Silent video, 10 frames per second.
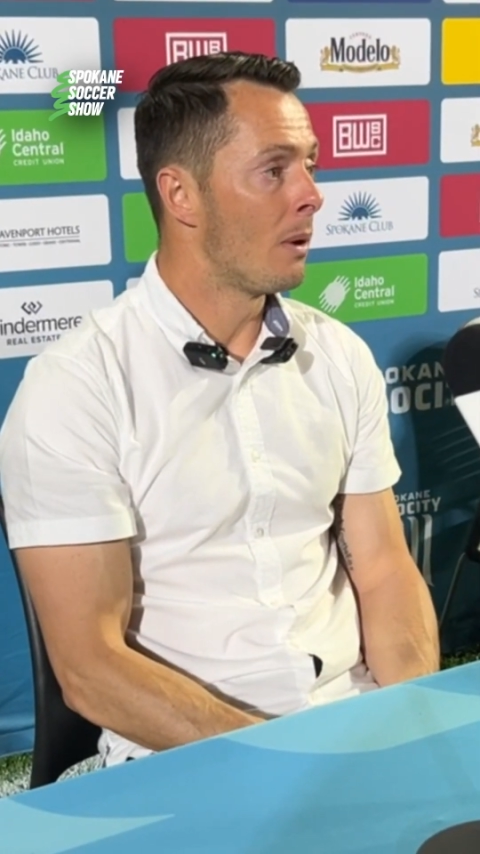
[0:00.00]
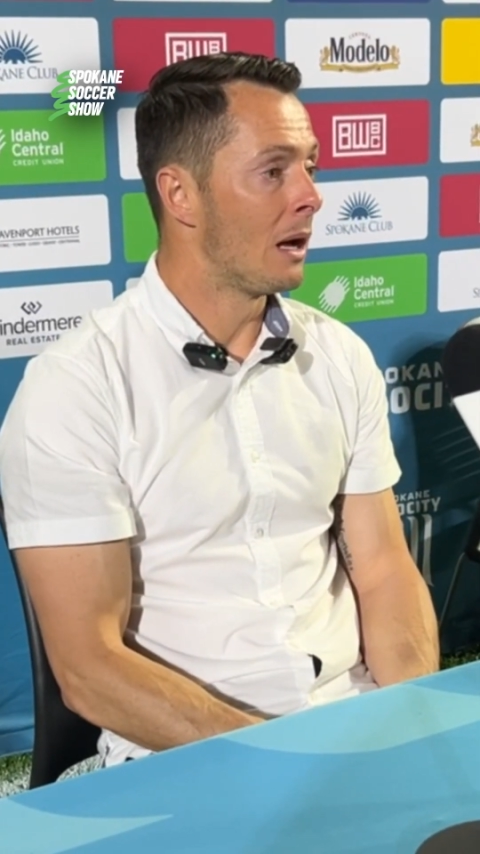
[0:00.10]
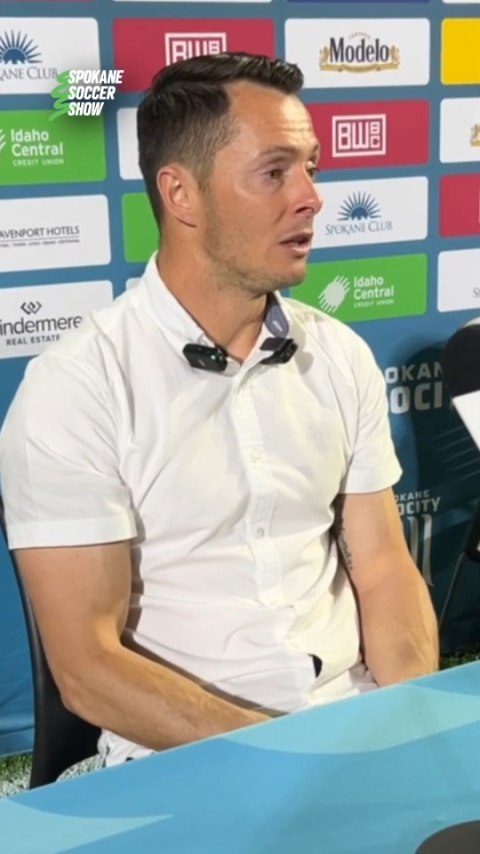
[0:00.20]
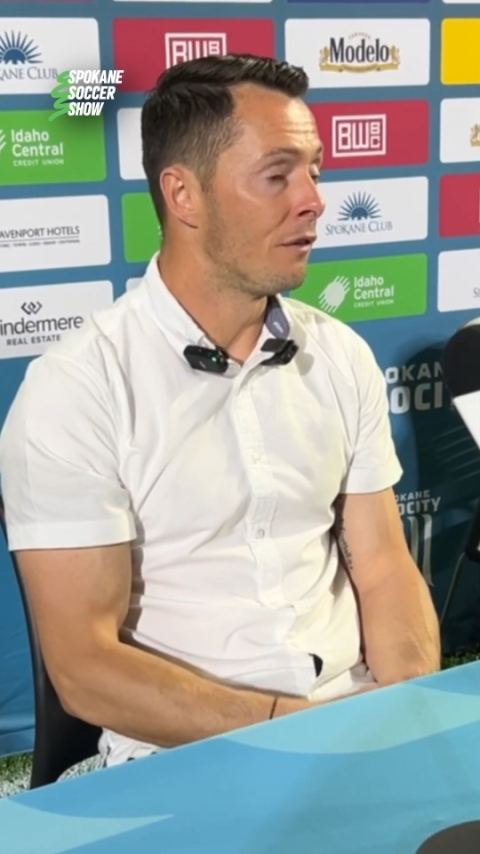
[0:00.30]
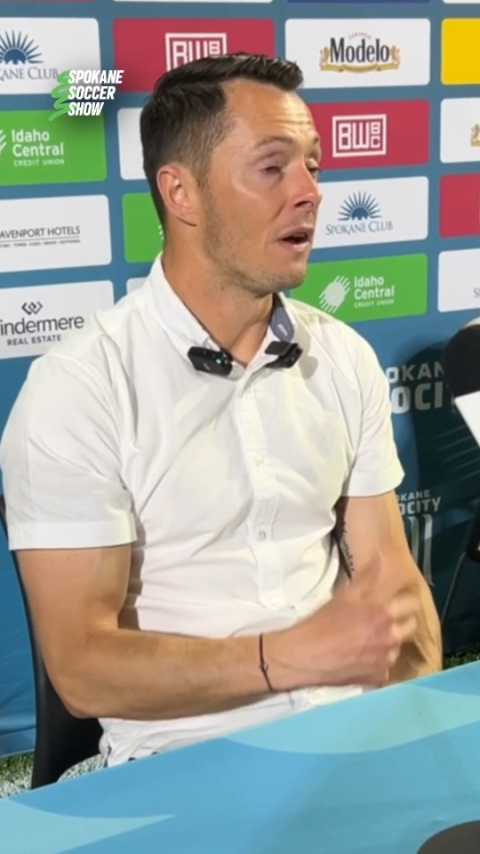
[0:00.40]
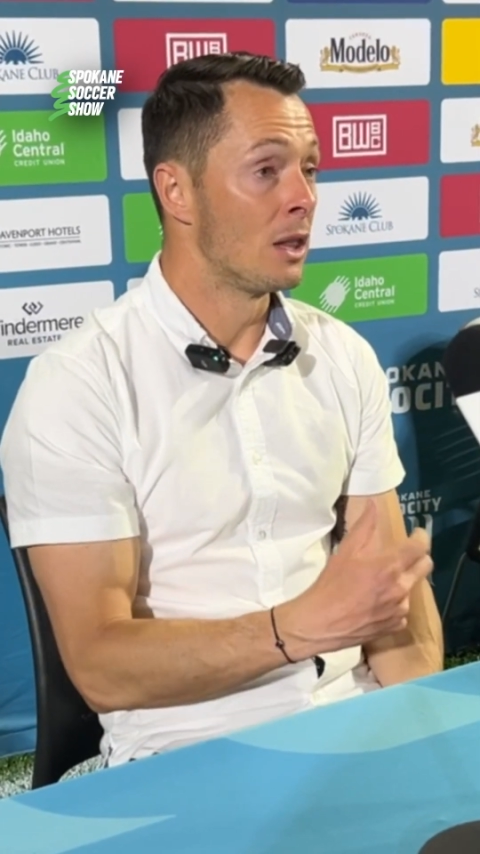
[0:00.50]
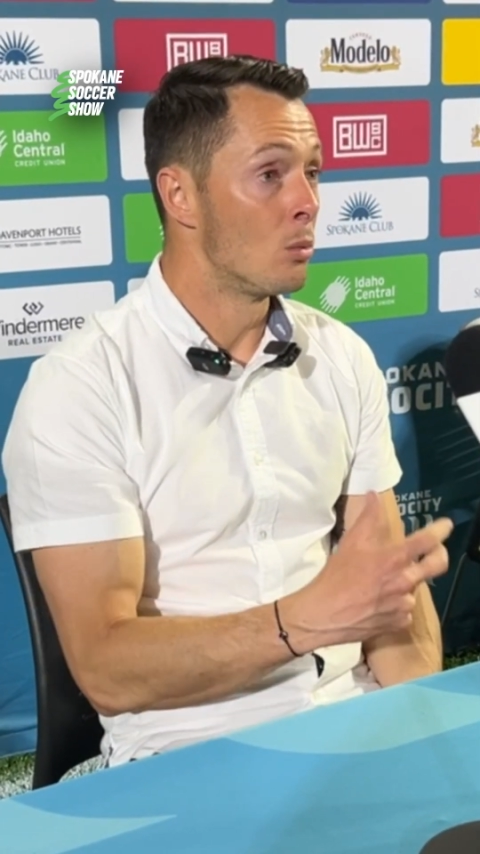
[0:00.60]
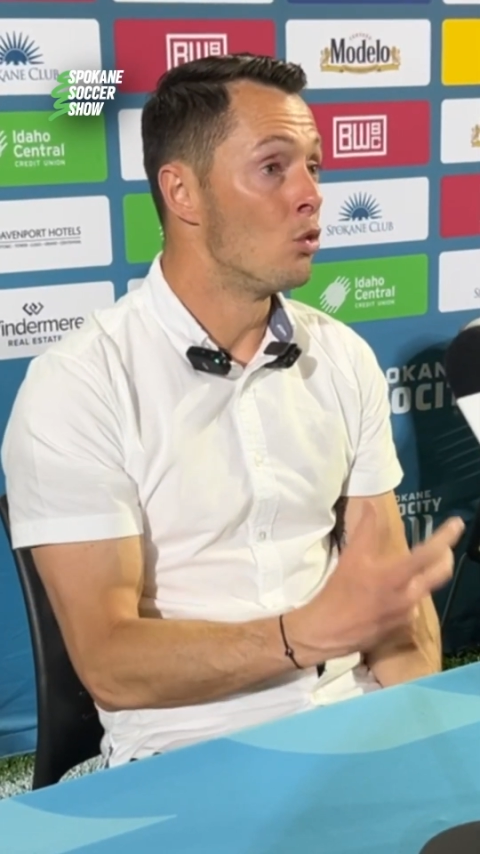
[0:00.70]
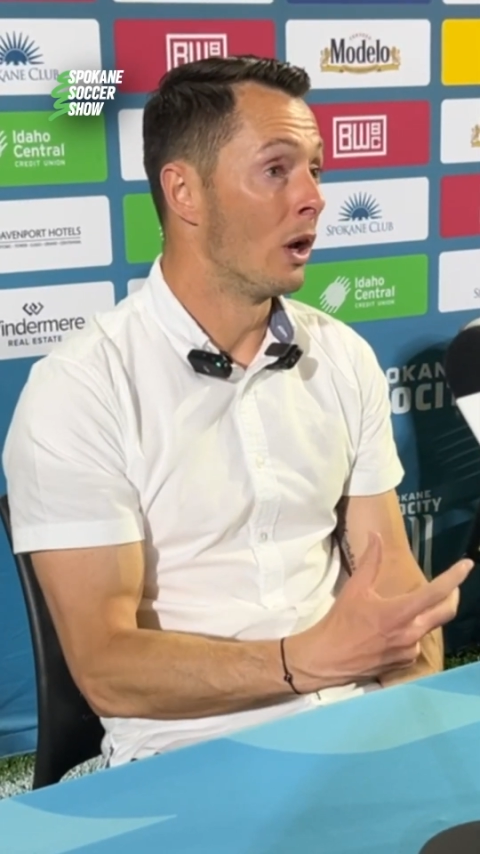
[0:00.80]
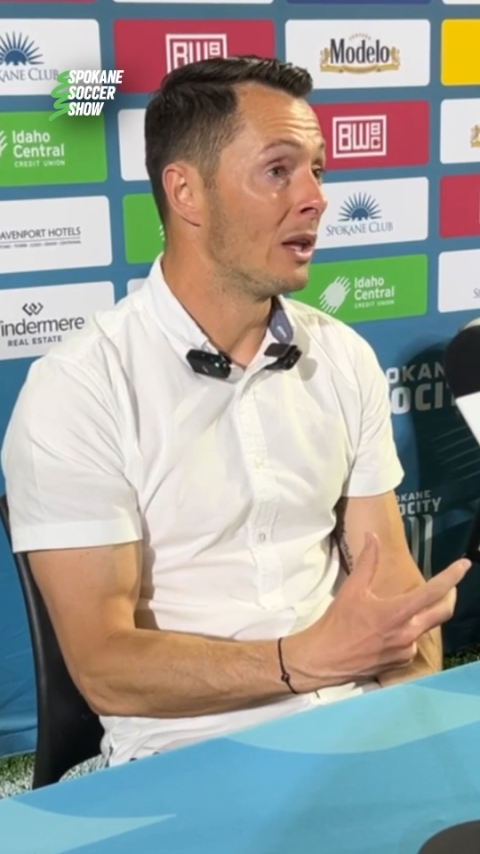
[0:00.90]
defend
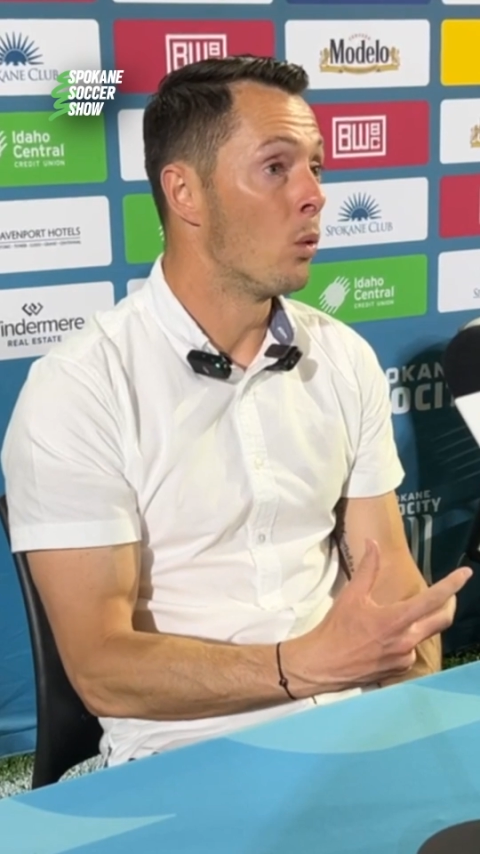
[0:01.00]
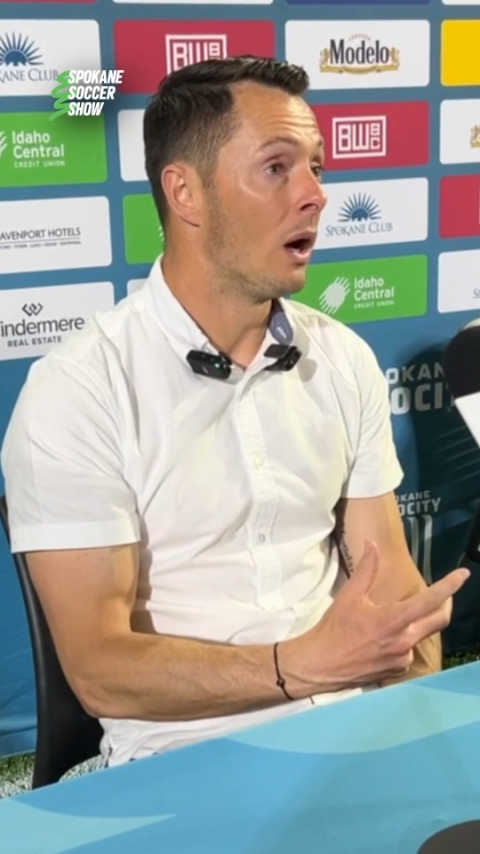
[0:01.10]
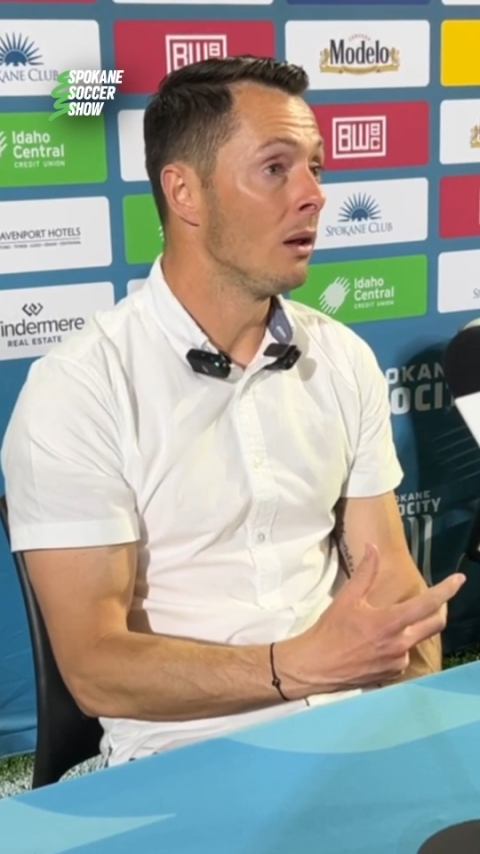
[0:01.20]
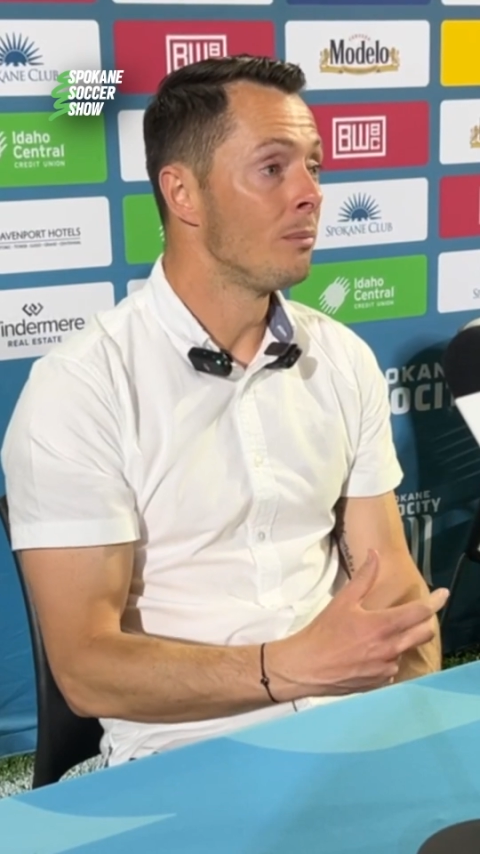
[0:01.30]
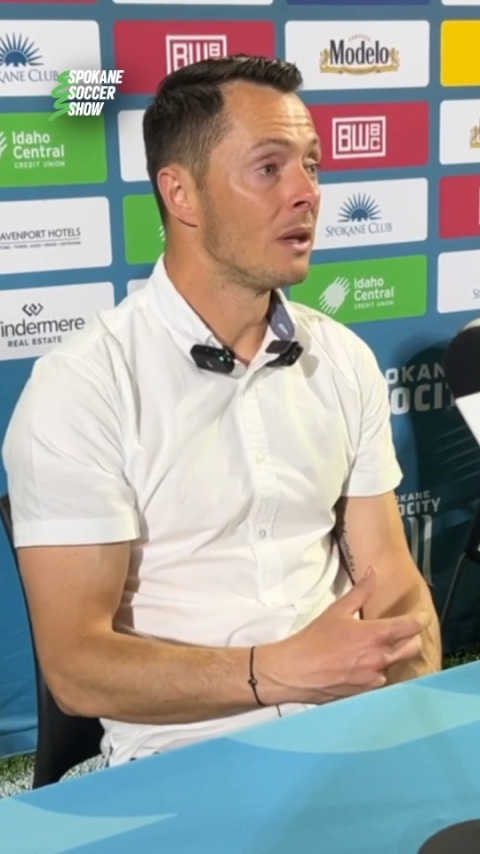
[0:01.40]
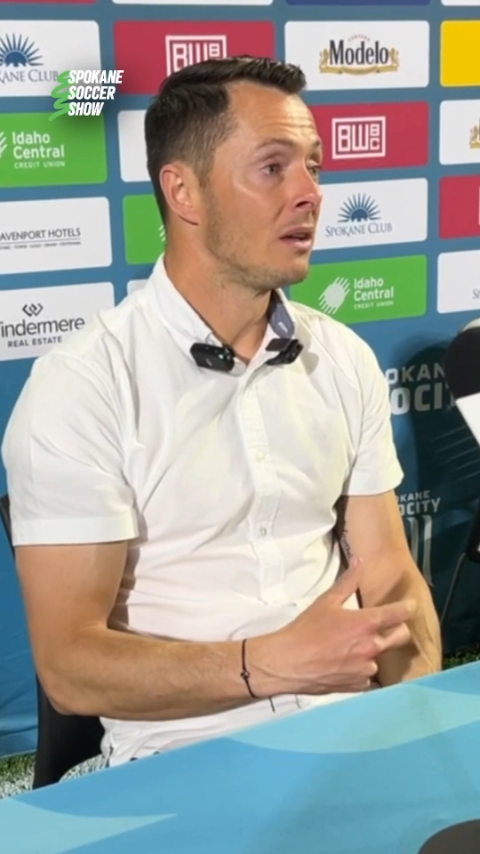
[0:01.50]
them really well.